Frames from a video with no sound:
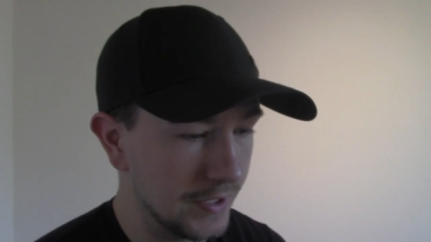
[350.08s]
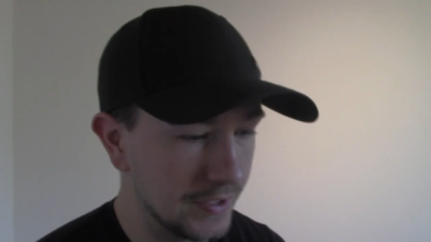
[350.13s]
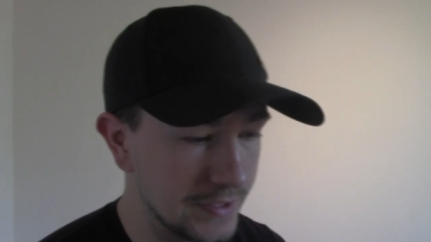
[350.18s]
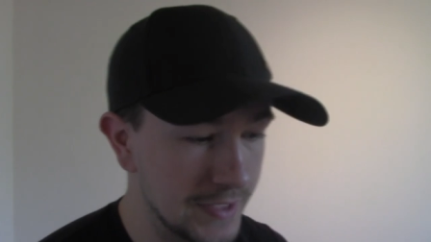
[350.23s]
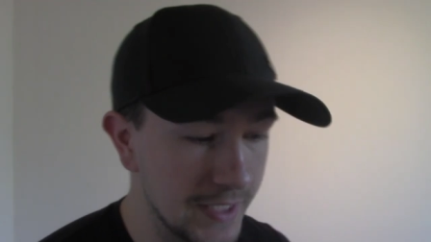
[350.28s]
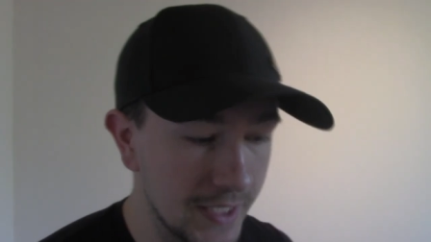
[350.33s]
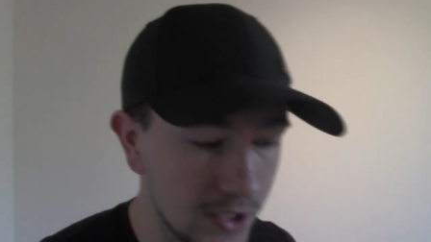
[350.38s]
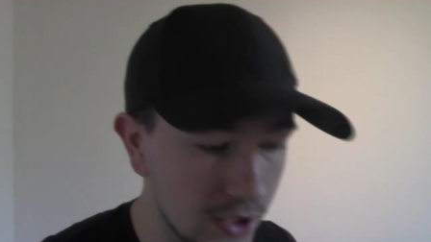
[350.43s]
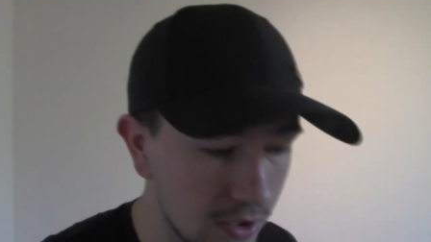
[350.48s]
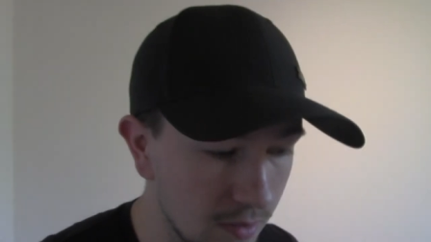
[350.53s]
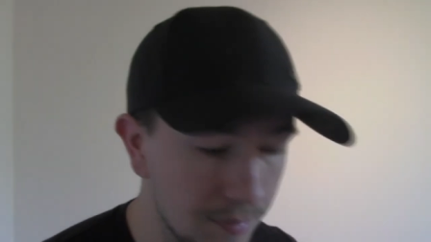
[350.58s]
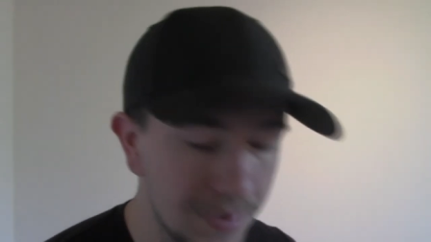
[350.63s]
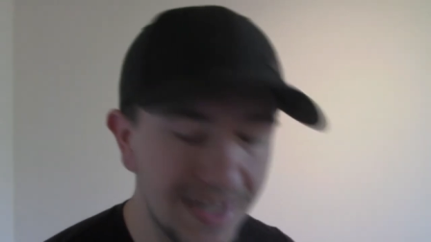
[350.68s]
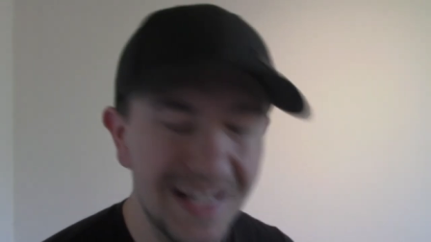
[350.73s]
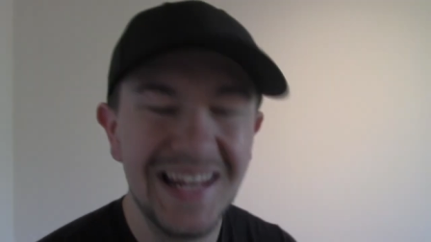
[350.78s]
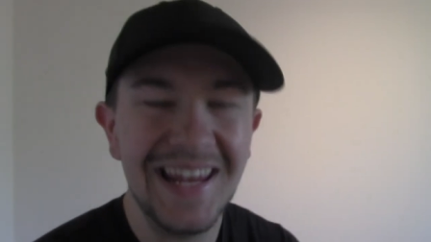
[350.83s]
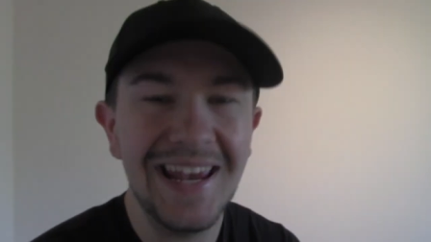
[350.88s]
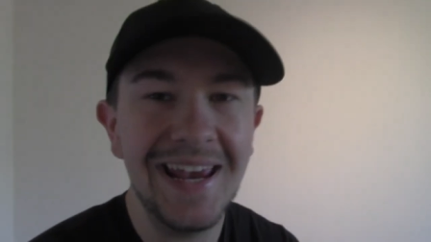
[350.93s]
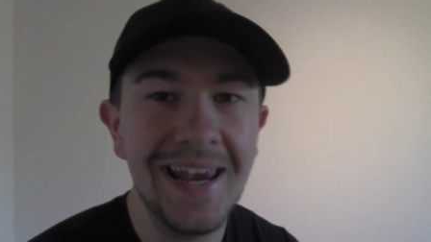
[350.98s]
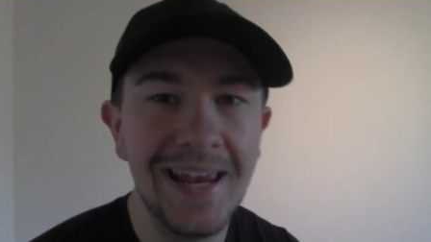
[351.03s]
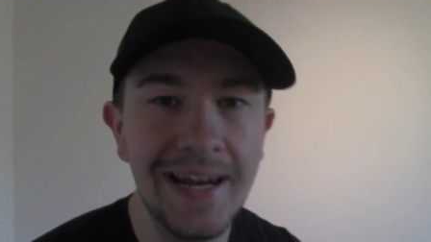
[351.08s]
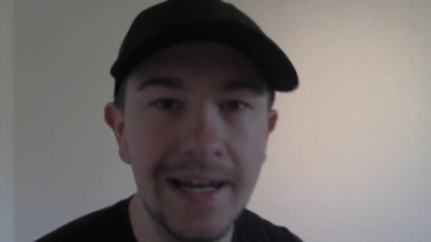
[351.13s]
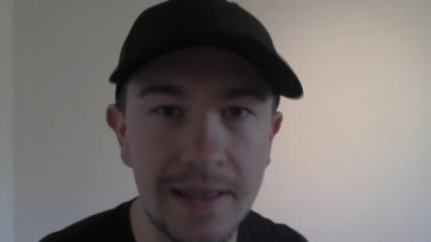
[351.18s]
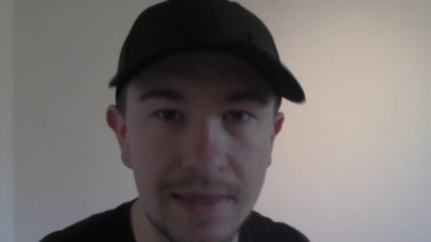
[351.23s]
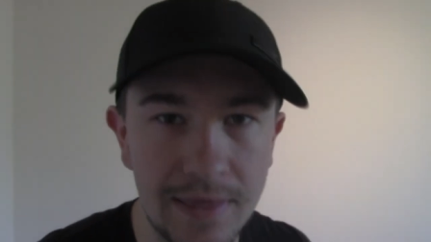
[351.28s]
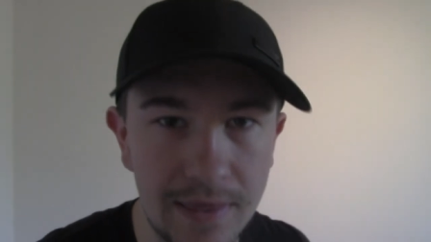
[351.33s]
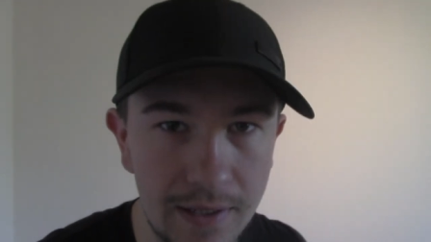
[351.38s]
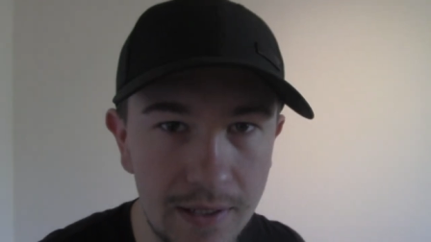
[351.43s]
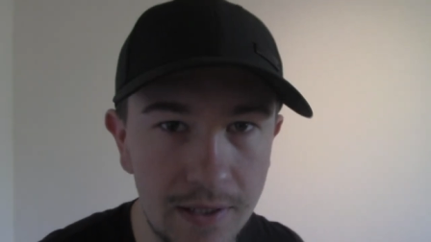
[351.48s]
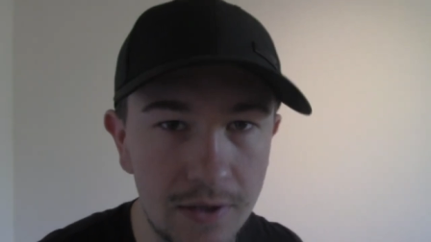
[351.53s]
a tech company,
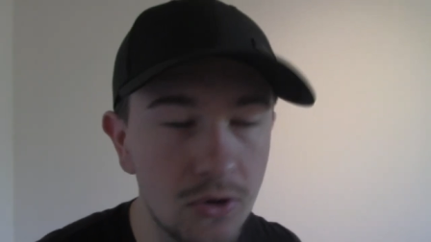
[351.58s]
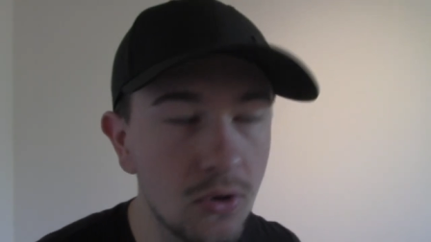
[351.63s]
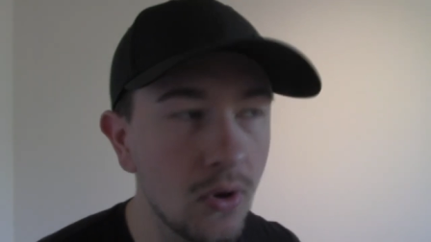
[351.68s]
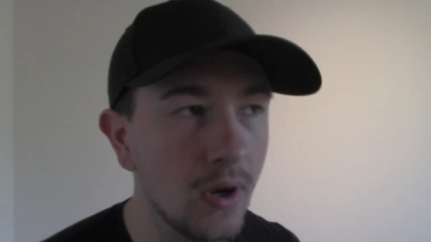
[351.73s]
anything.